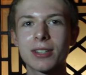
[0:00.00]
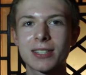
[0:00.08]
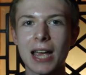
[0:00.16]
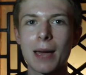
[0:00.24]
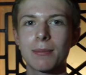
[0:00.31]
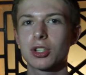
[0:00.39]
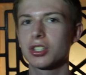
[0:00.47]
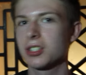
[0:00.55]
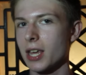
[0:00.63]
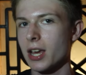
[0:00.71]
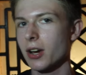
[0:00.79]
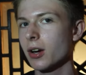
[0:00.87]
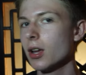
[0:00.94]
time, just
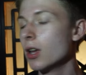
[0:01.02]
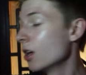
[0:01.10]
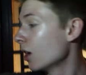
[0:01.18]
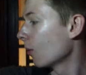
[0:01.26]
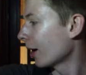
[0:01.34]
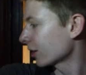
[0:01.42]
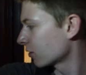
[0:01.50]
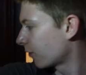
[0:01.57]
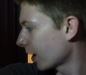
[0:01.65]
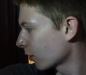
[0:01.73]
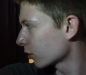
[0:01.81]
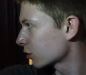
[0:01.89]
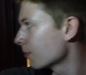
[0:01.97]
sit here and watch the fireworks.